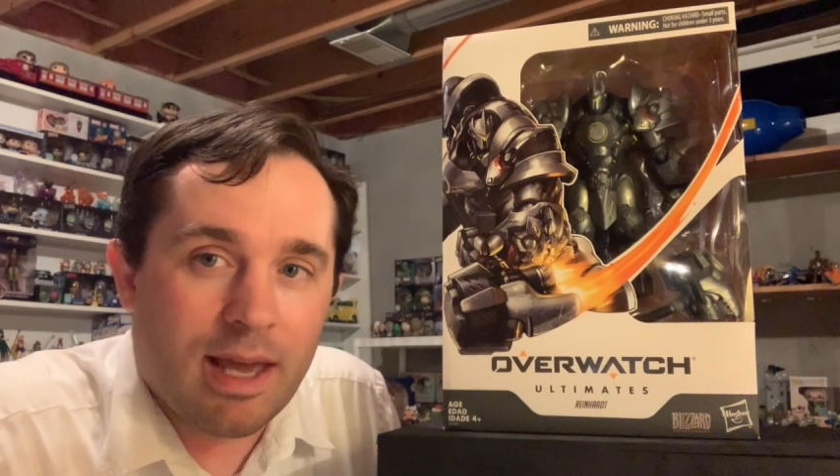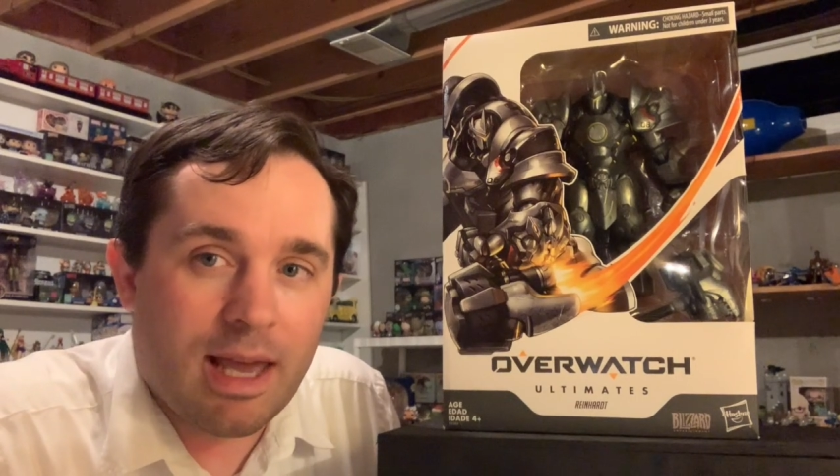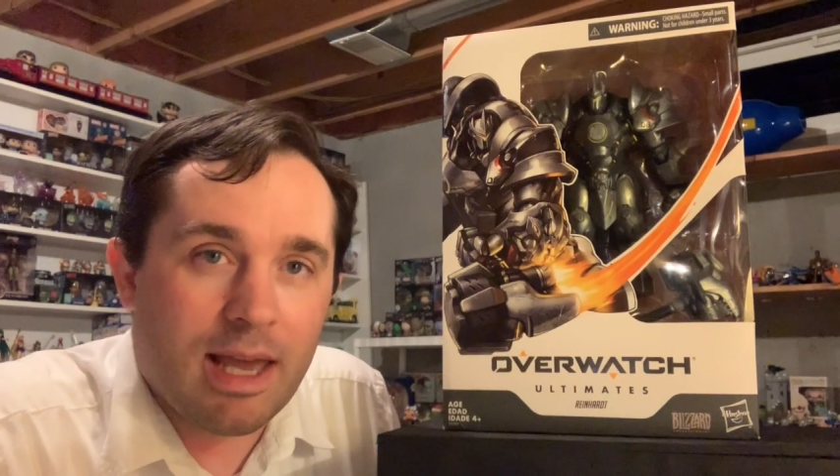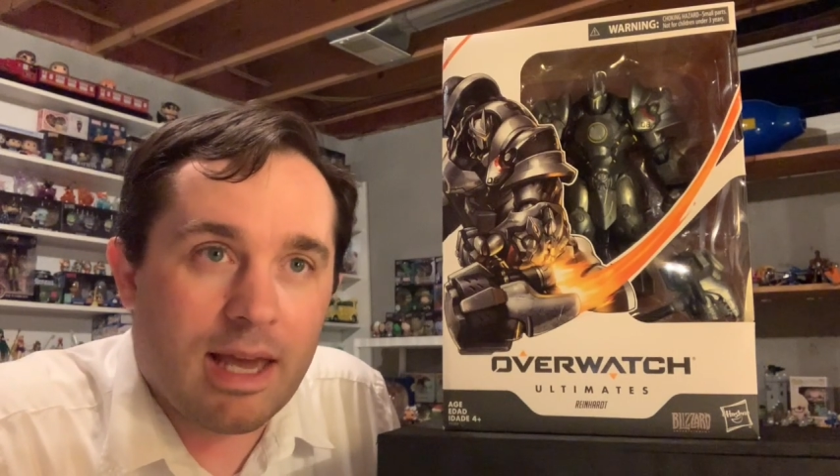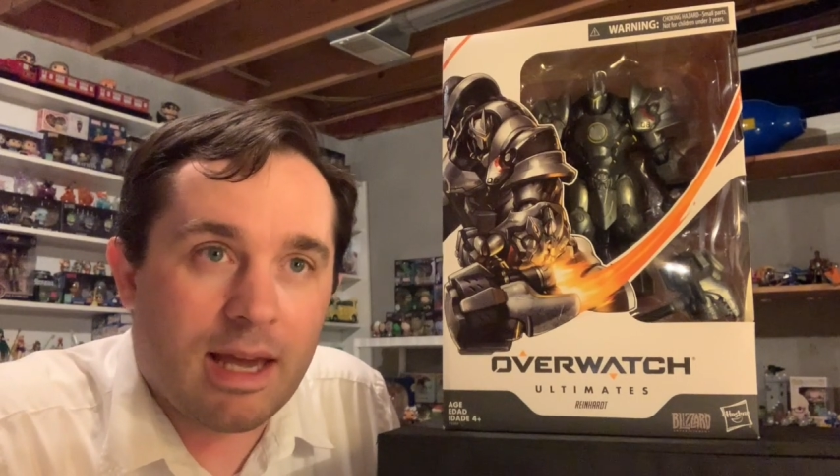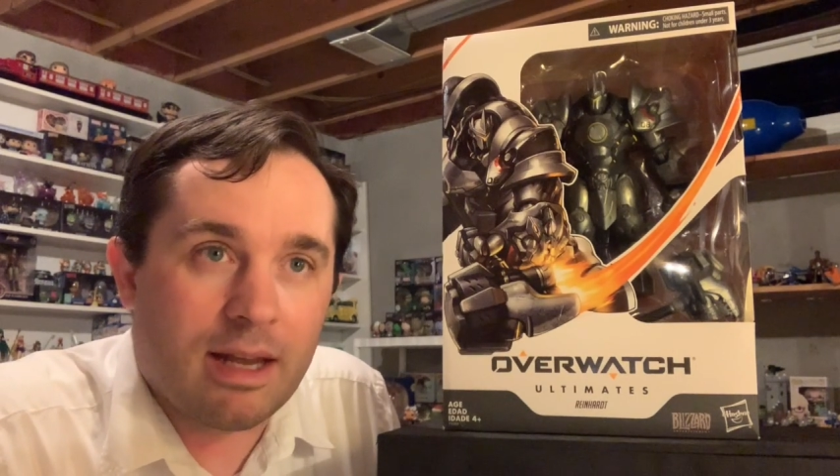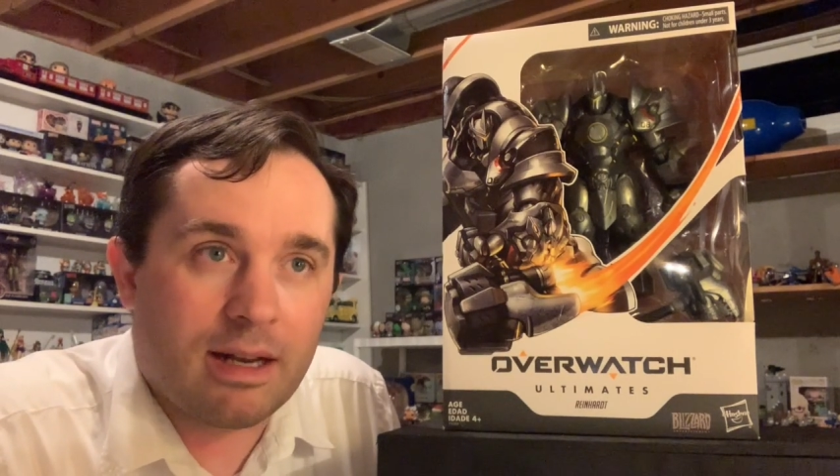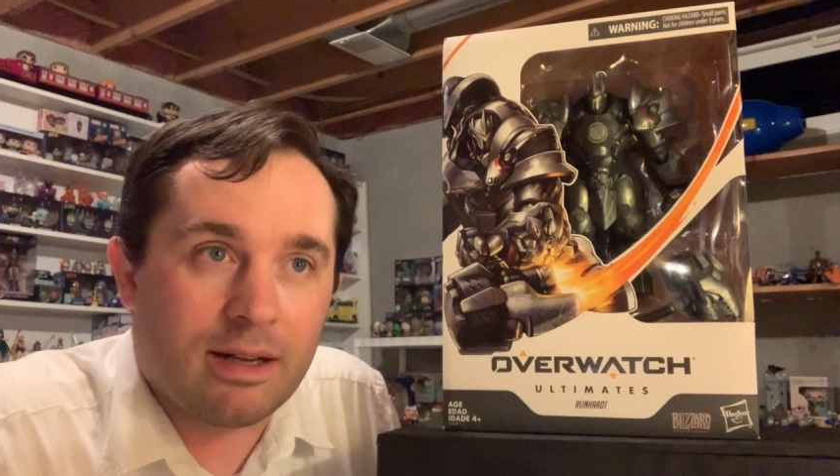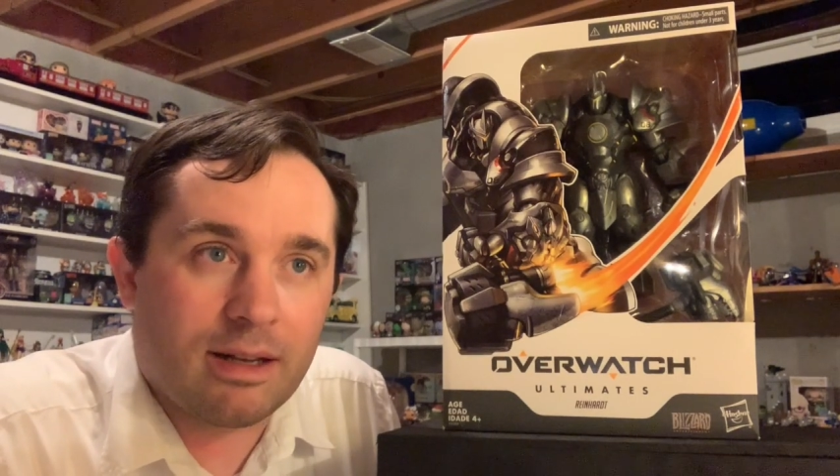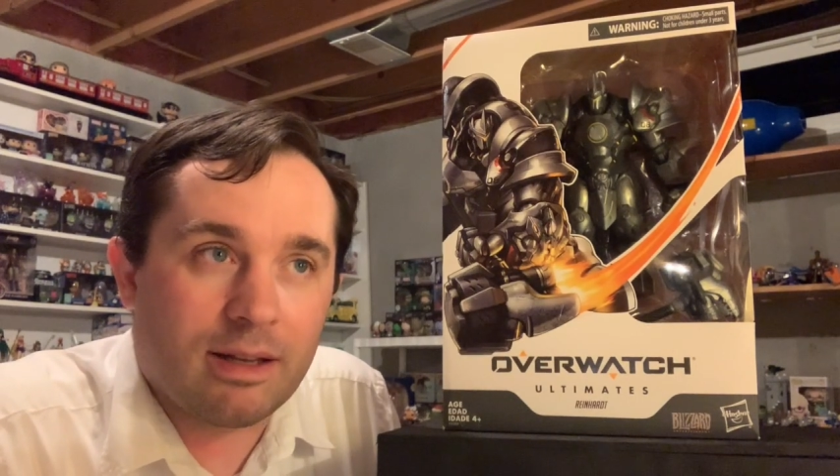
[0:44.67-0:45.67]

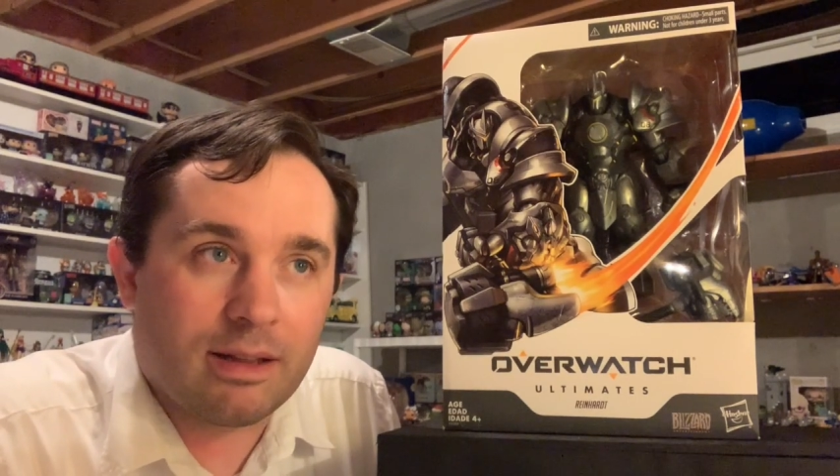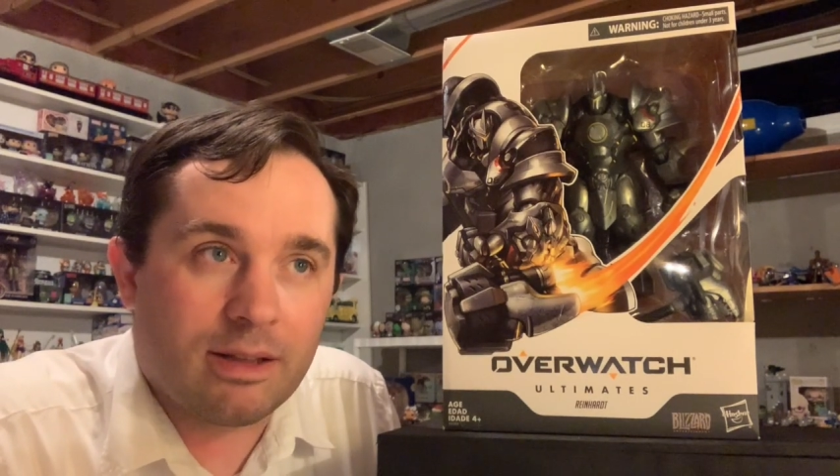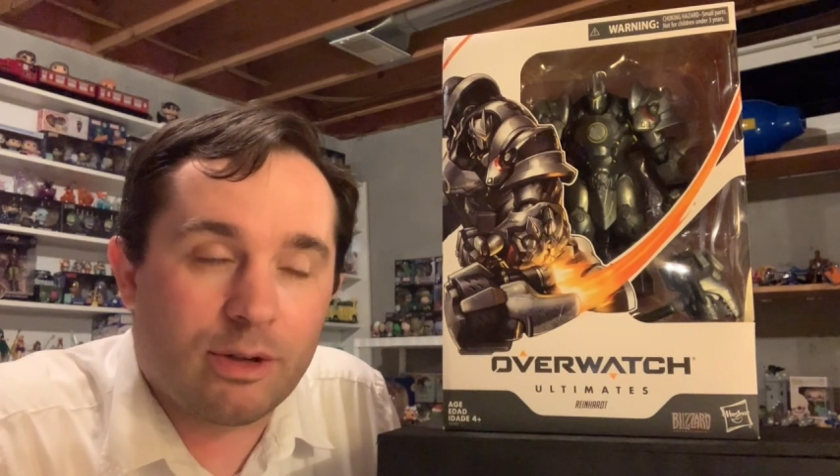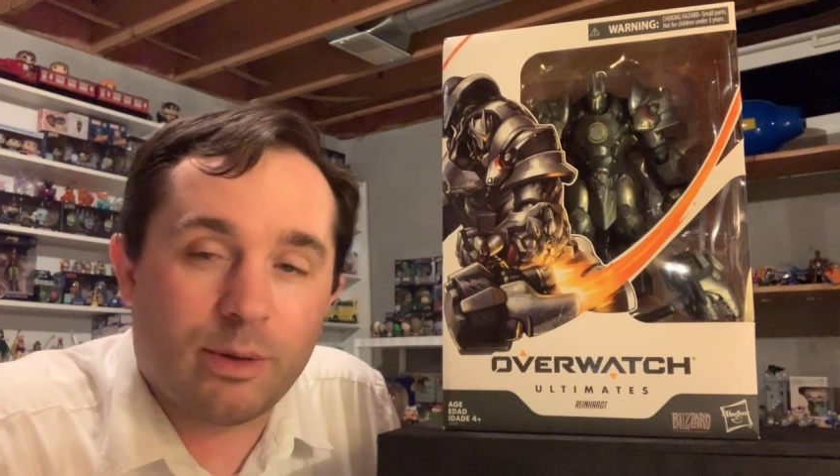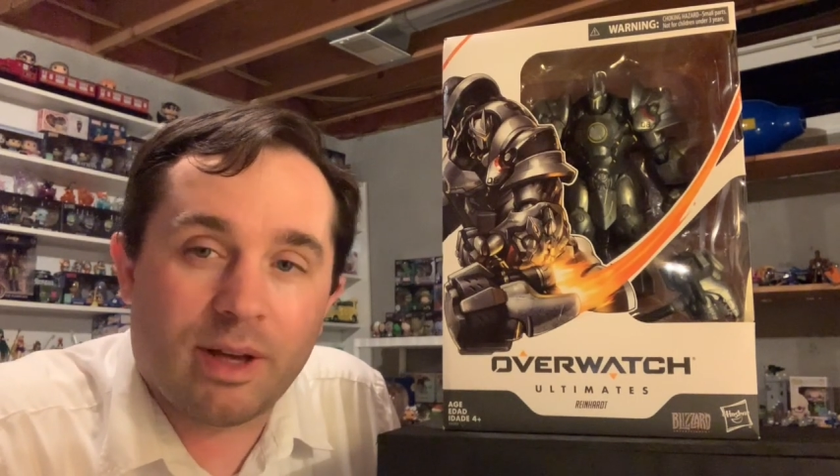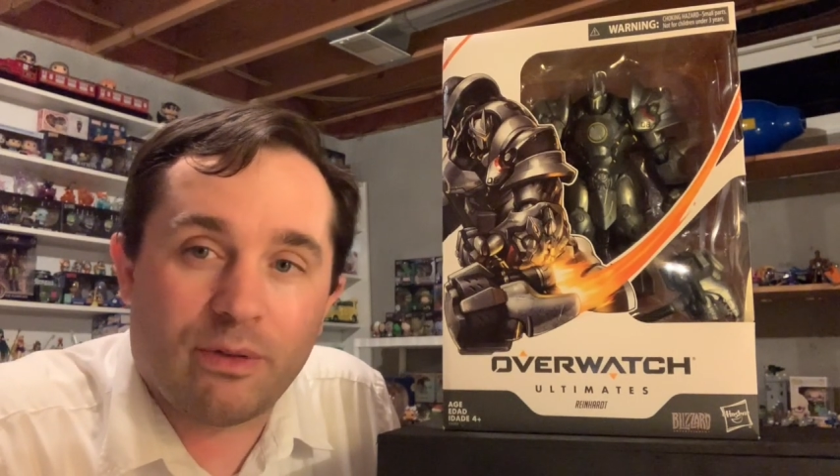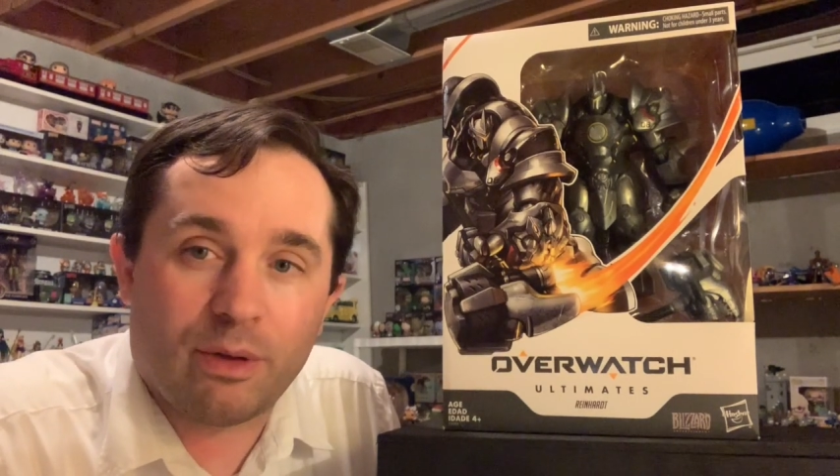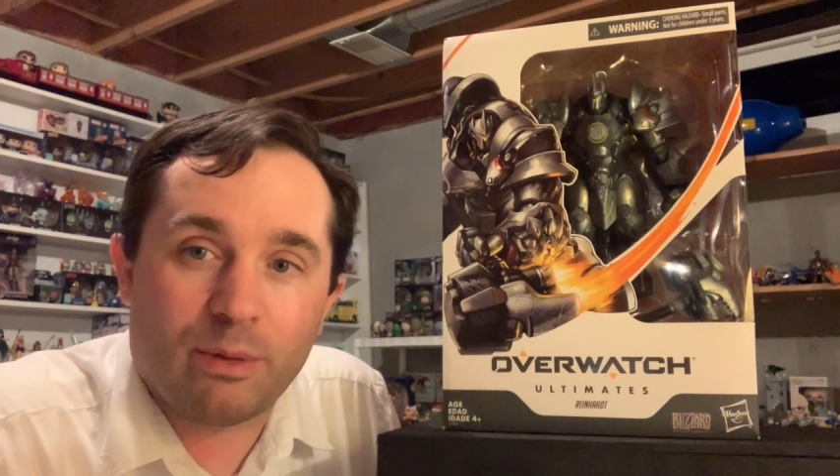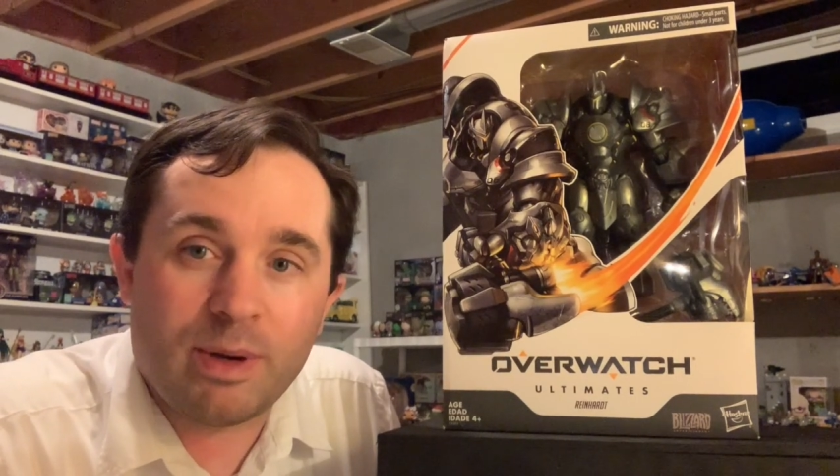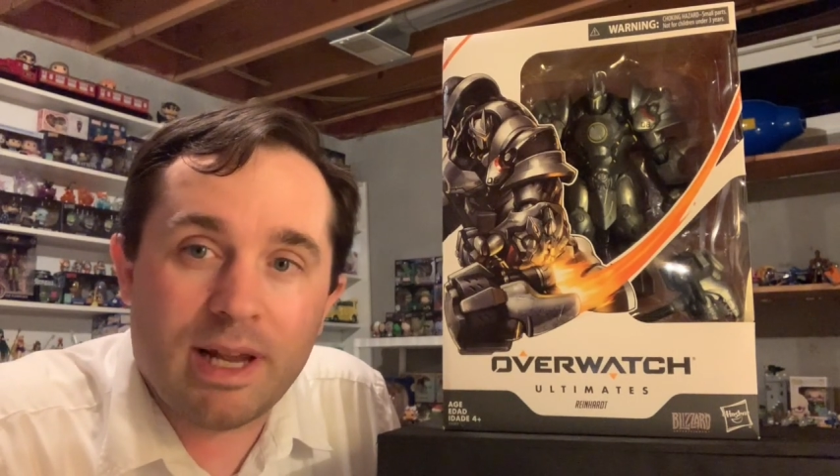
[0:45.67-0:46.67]
And they're doing it for
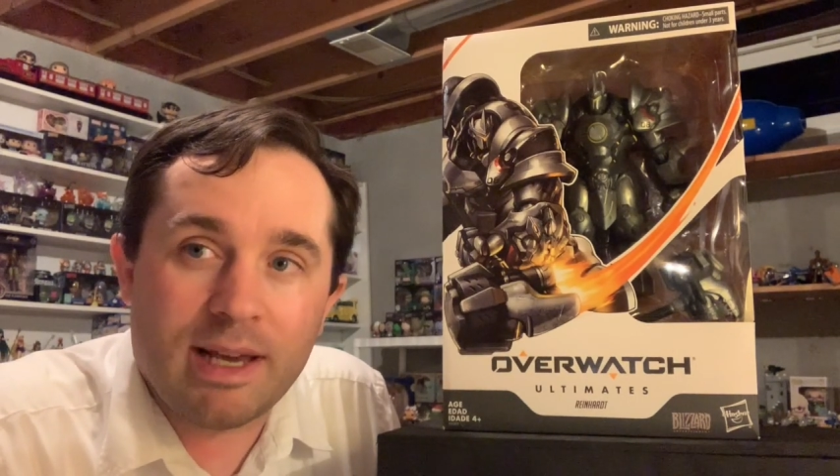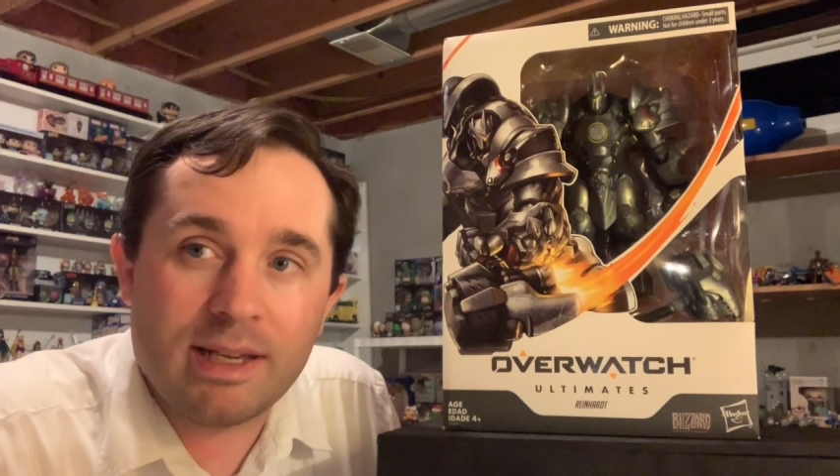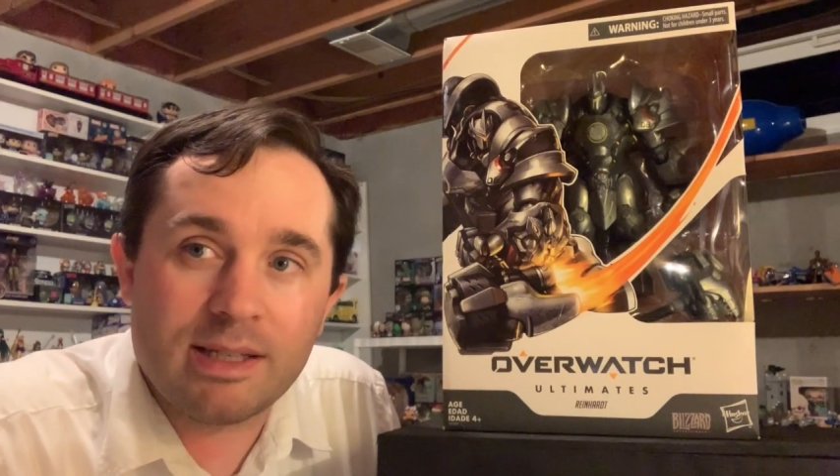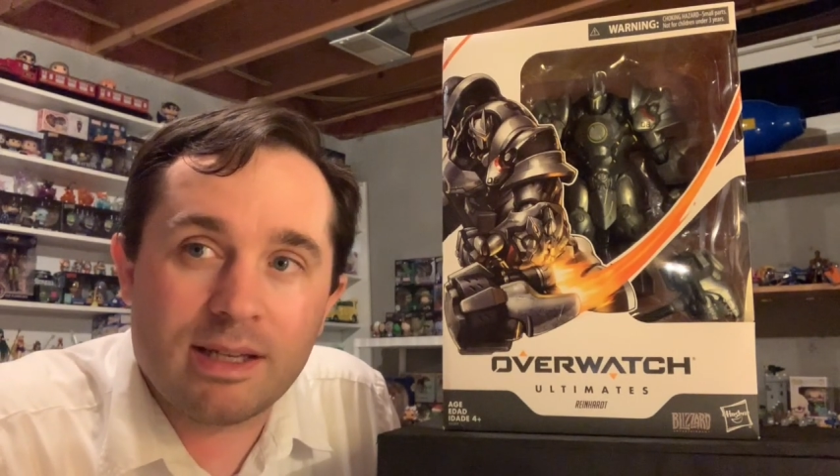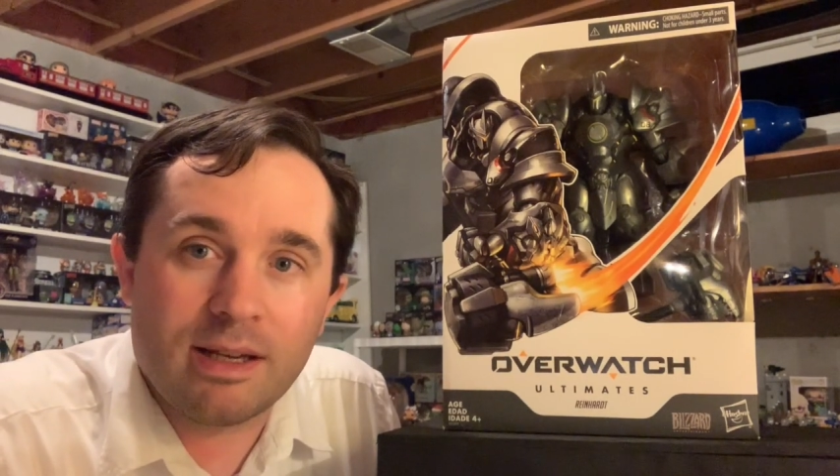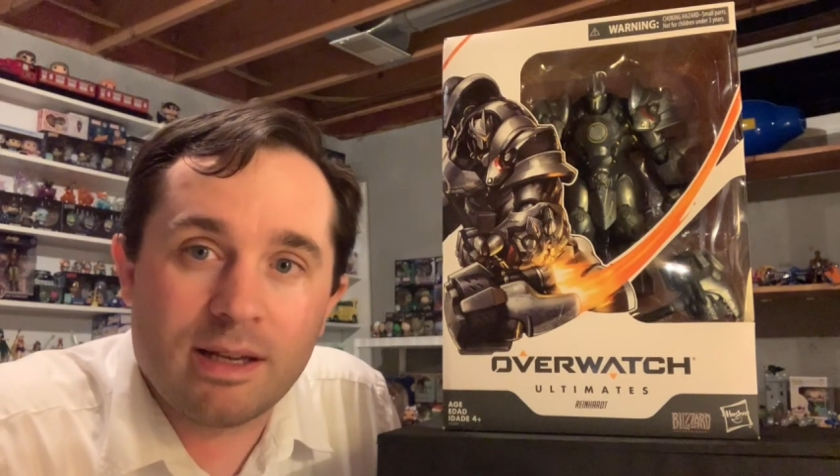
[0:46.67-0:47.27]
3 days.